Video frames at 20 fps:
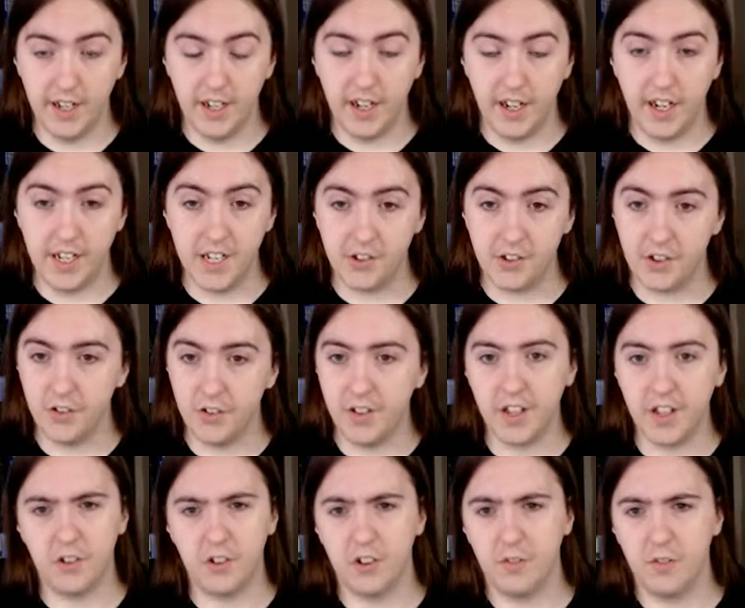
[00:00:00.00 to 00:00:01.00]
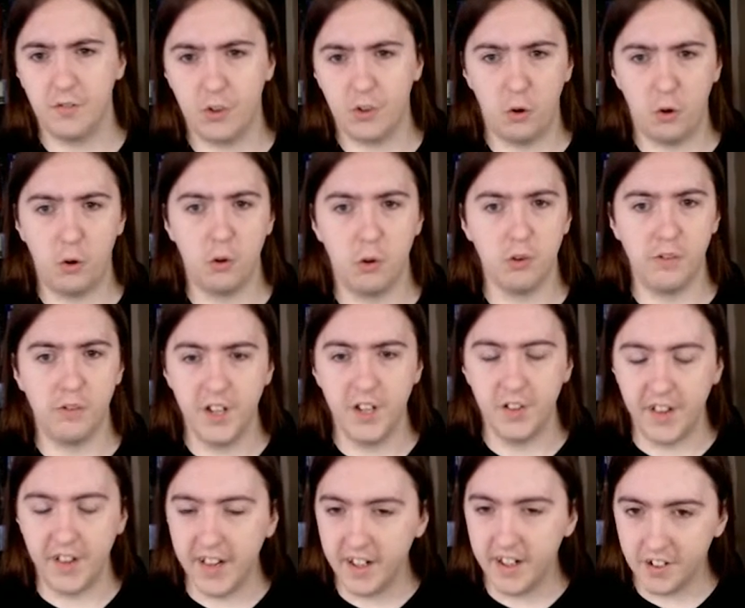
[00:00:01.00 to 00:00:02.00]
and is doing a sort of tour of New
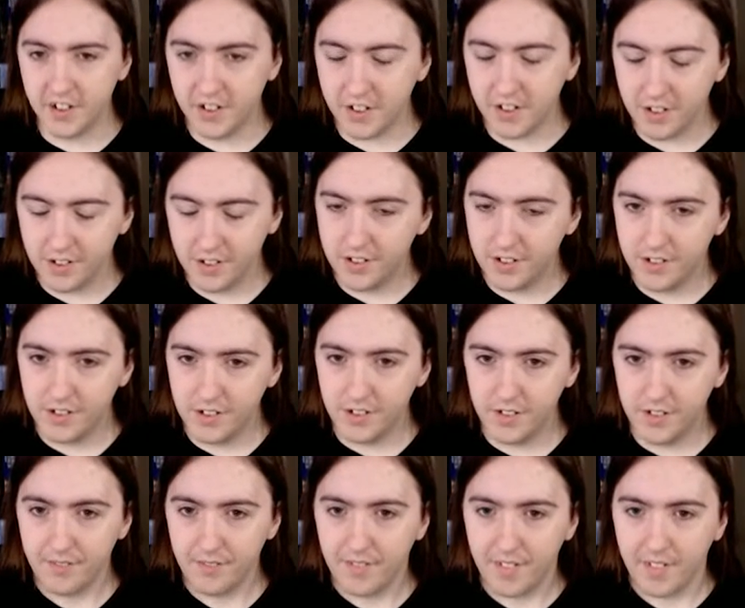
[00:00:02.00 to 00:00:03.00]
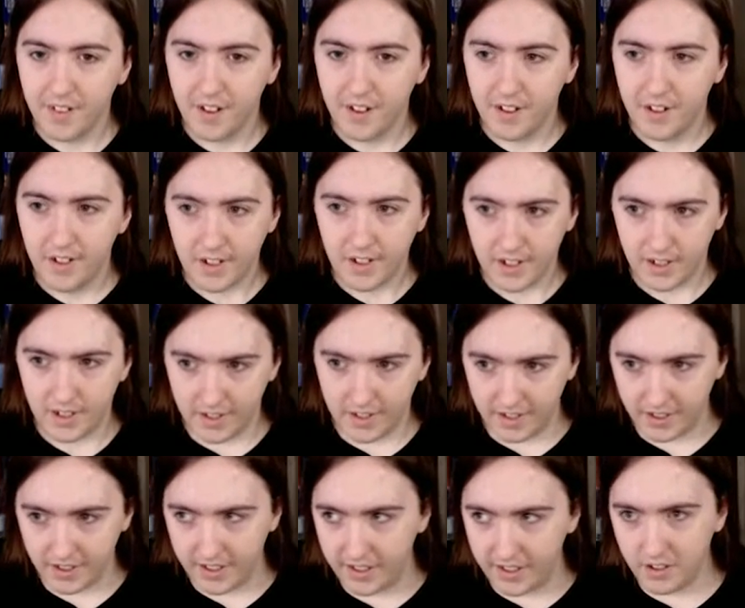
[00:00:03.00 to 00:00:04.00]
England.
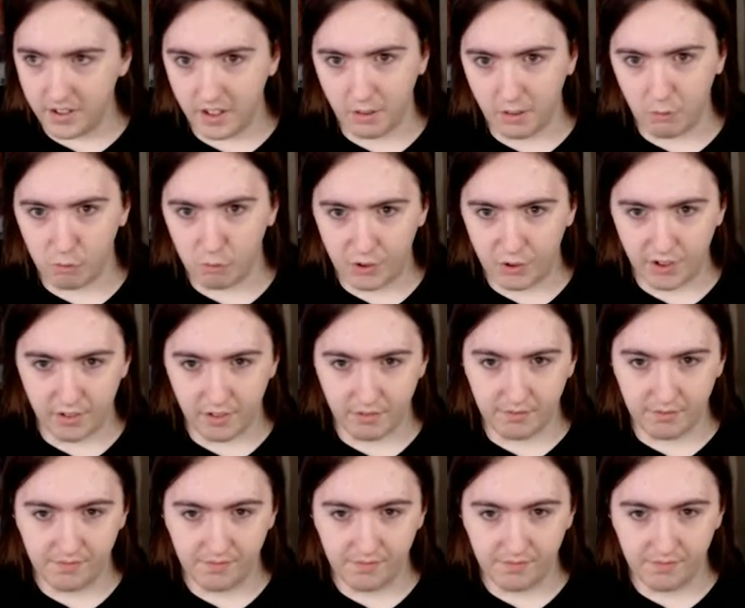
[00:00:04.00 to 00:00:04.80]
He sort of